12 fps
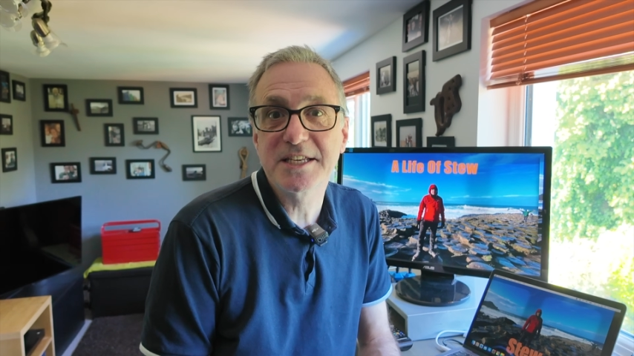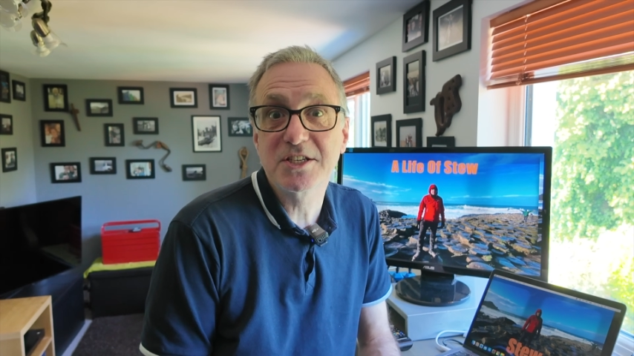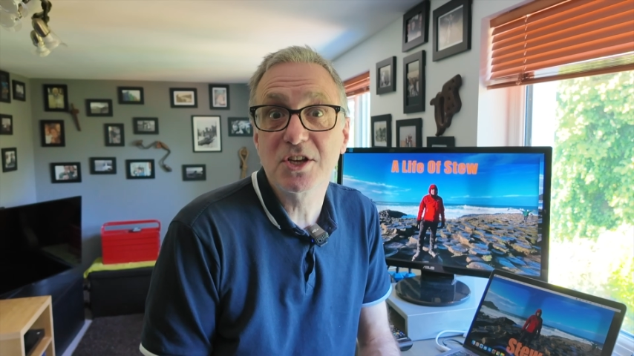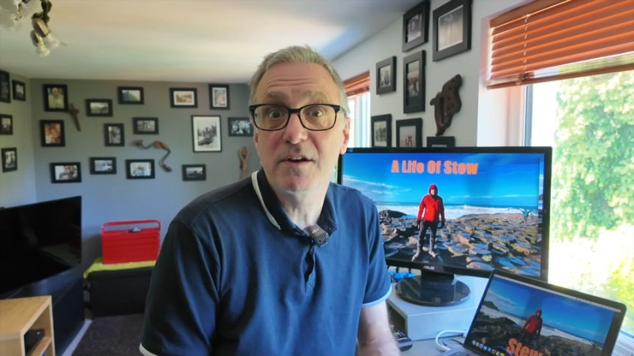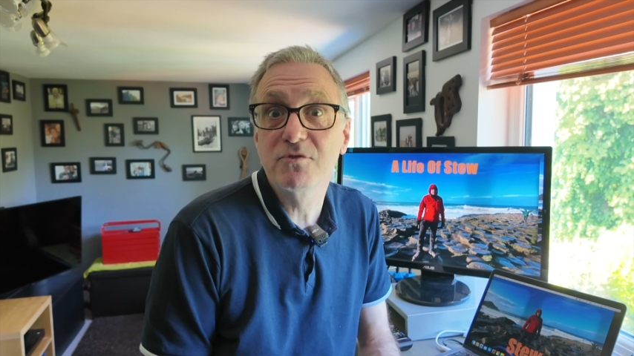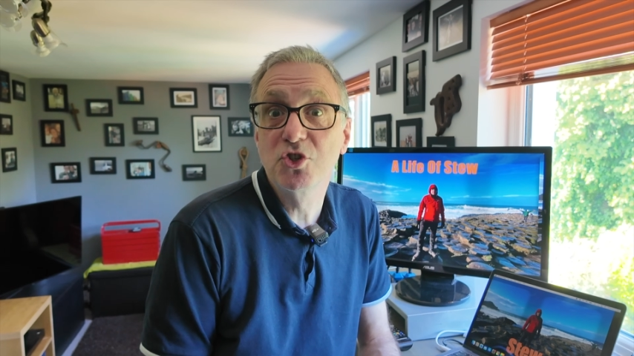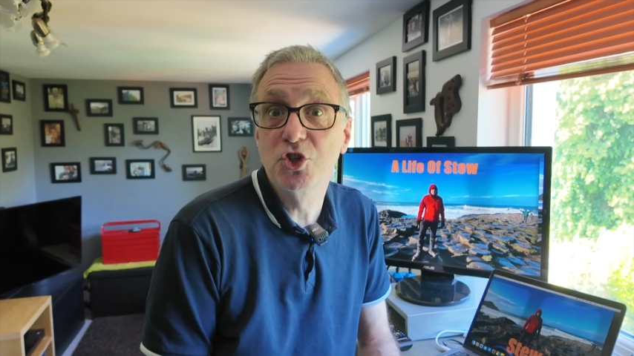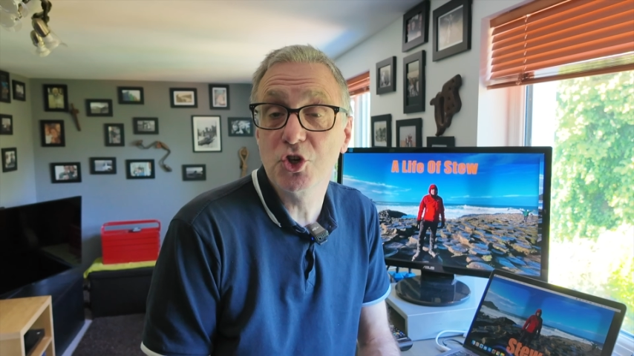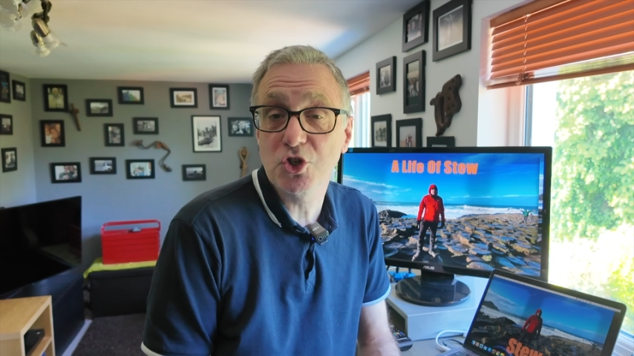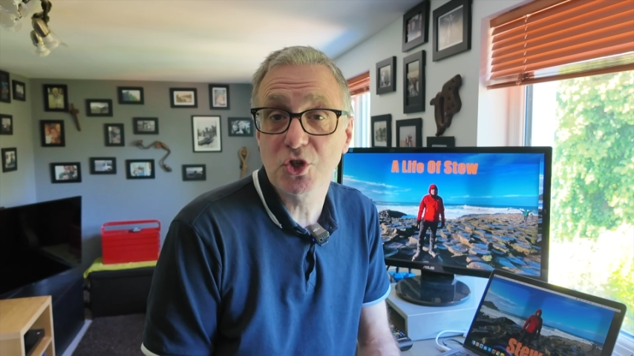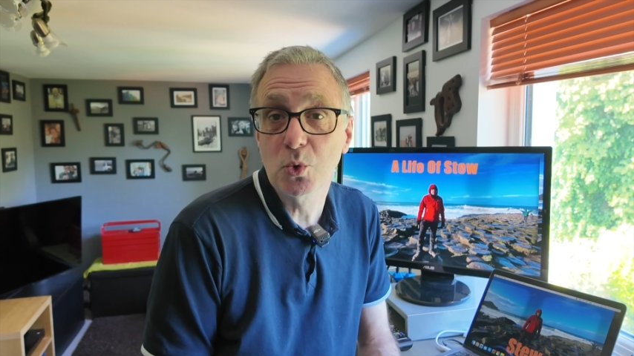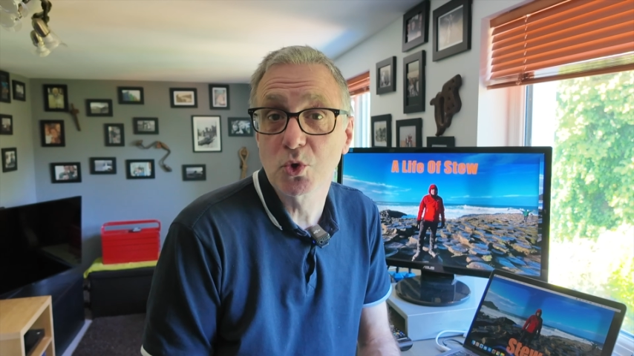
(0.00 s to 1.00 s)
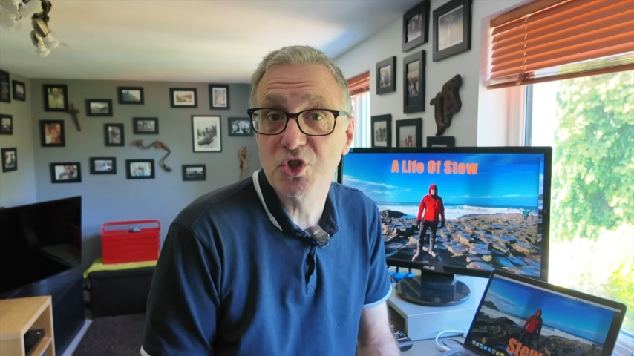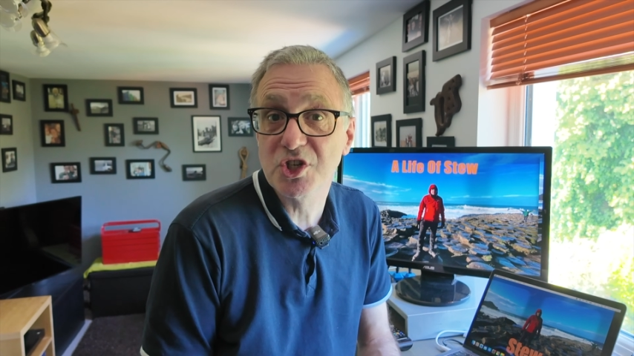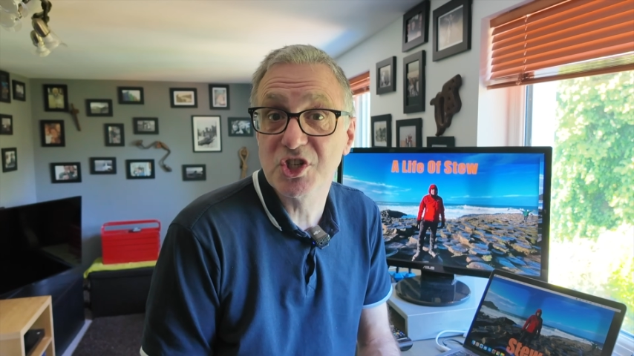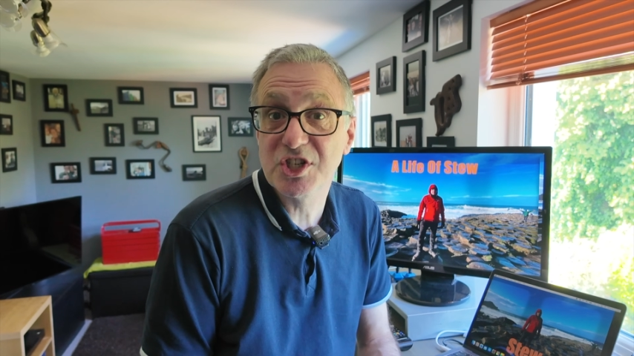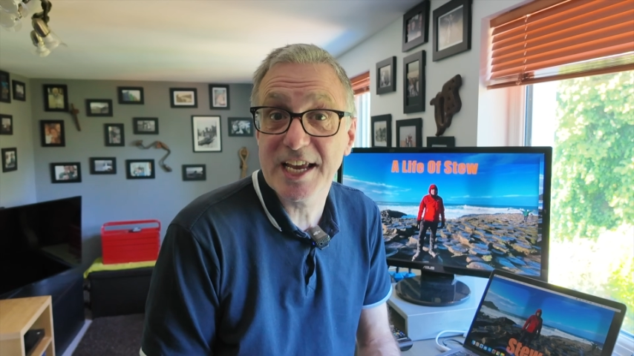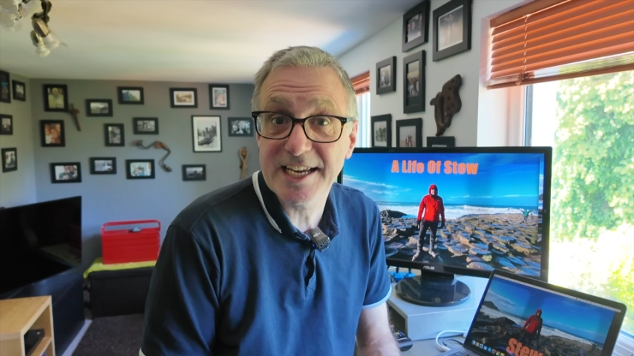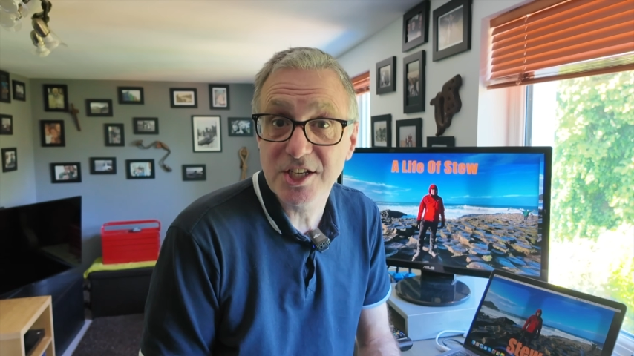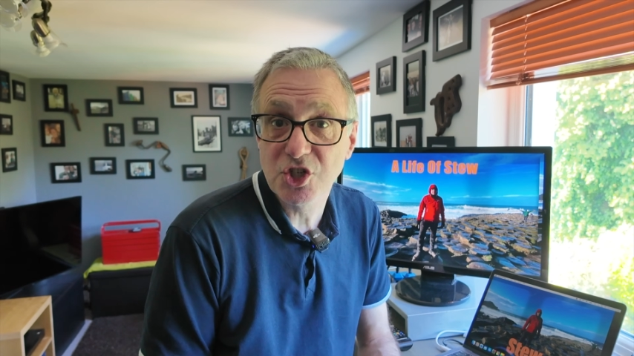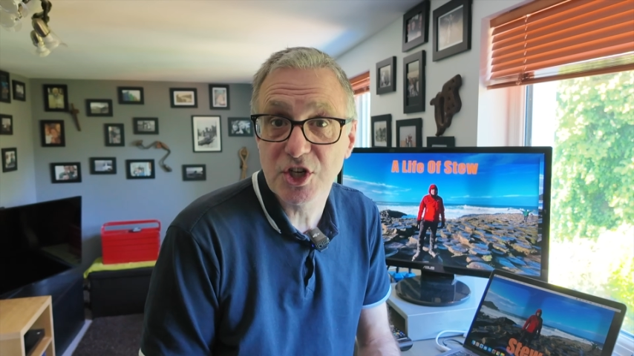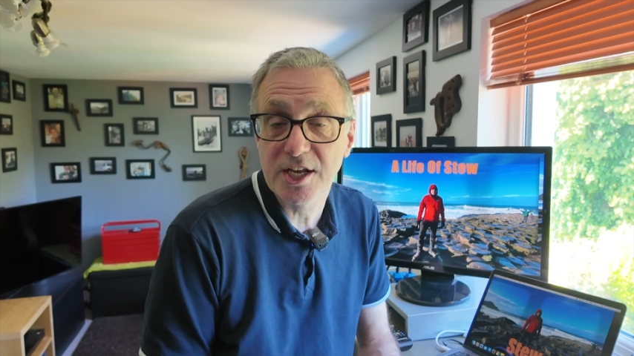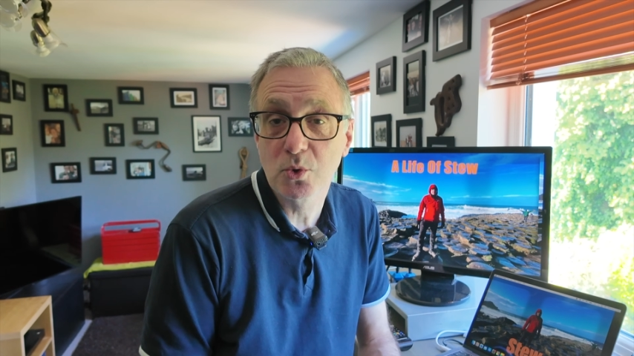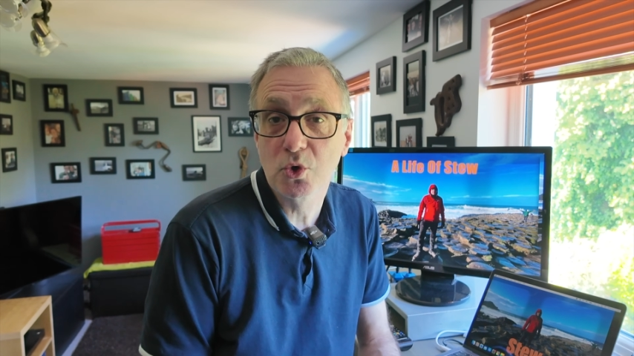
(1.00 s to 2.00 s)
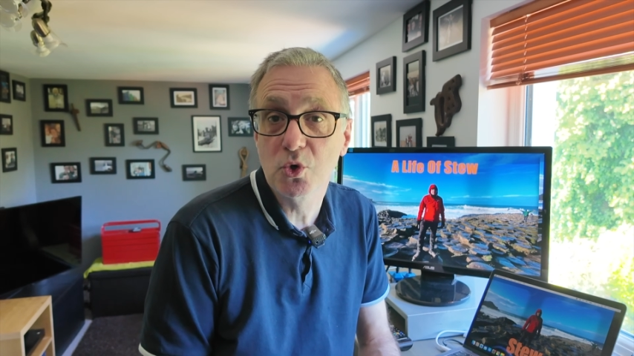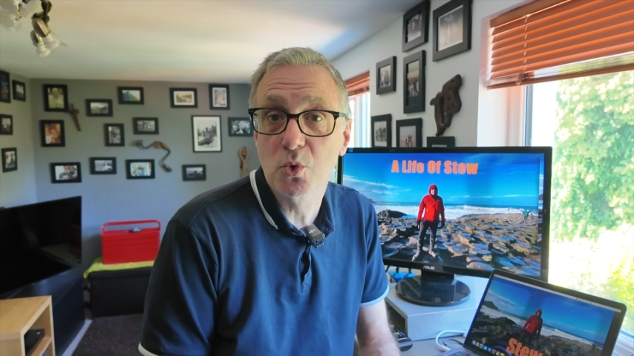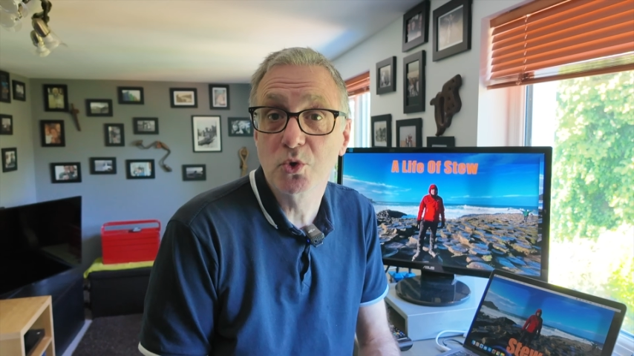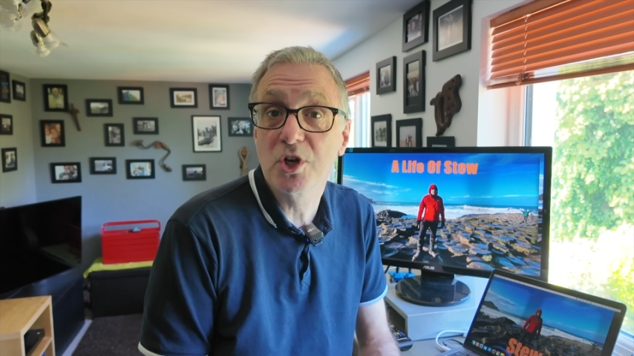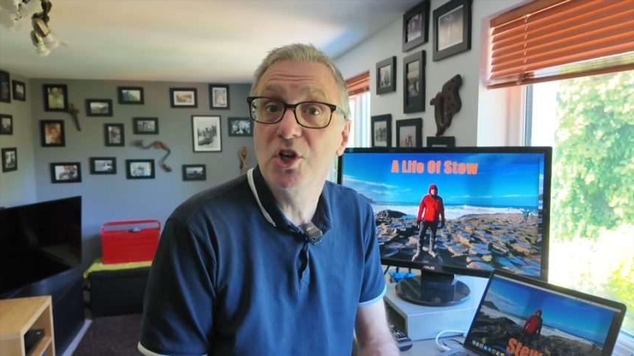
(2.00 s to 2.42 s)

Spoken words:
that I've just launched a second channel called A